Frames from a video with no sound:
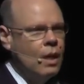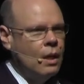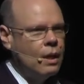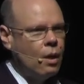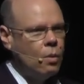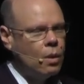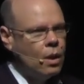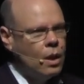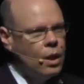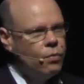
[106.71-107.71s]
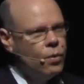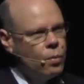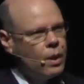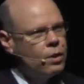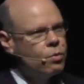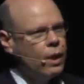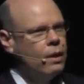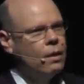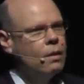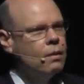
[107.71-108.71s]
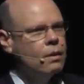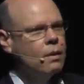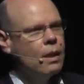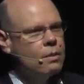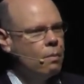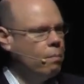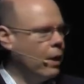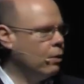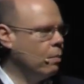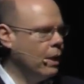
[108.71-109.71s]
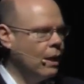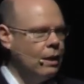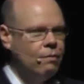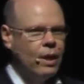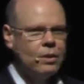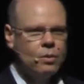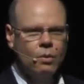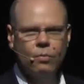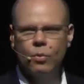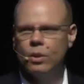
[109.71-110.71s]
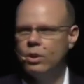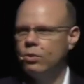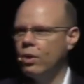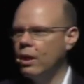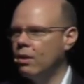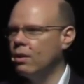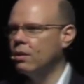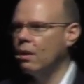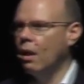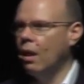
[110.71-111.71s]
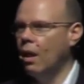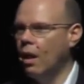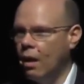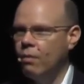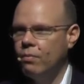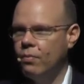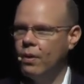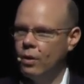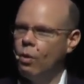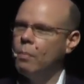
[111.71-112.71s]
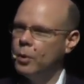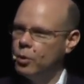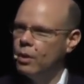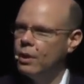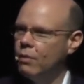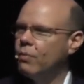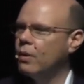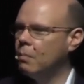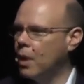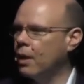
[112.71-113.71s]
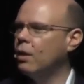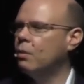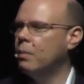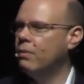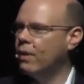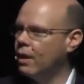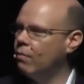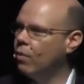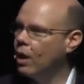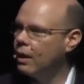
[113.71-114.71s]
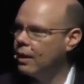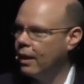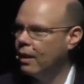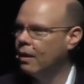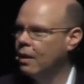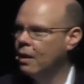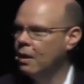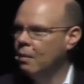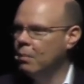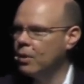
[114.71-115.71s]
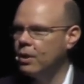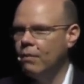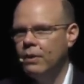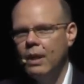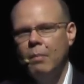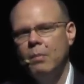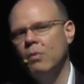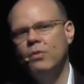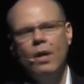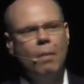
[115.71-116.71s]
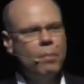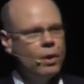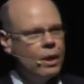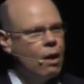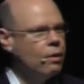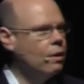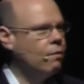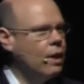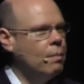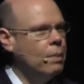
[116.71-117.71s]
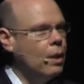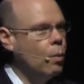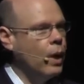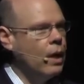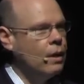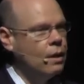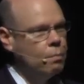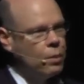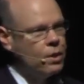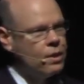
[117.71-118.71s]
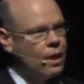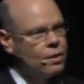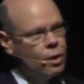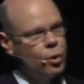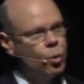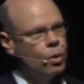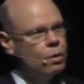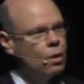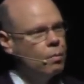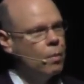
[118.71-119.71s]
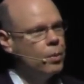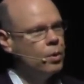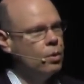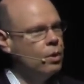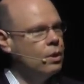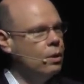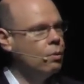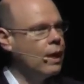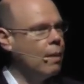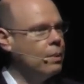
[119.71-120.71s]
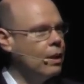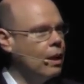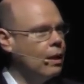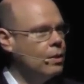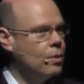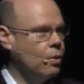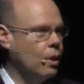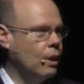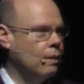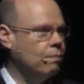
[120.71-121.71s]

Now, if you were a trader, uh, as compared to being an investor, of course, traders love an opportunity for the market to be very volatile because every time it moves up or down in a very big way, it presents a short term opportunity to capitalize on.